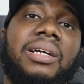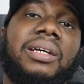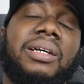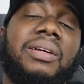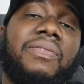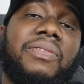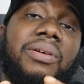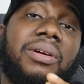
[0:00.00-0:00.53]

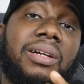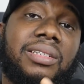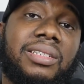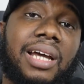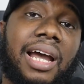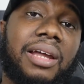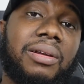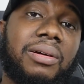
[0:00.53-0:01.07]
If your
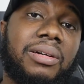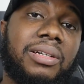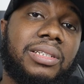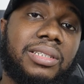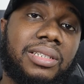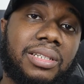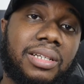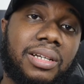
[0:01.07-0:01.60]
title
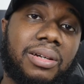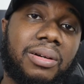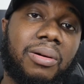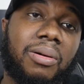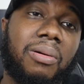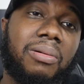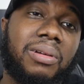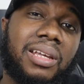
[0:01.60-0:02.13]
is
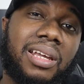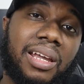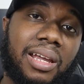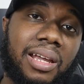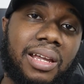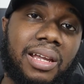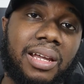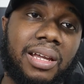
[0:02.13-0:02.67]

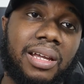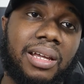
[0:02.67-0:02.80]
okay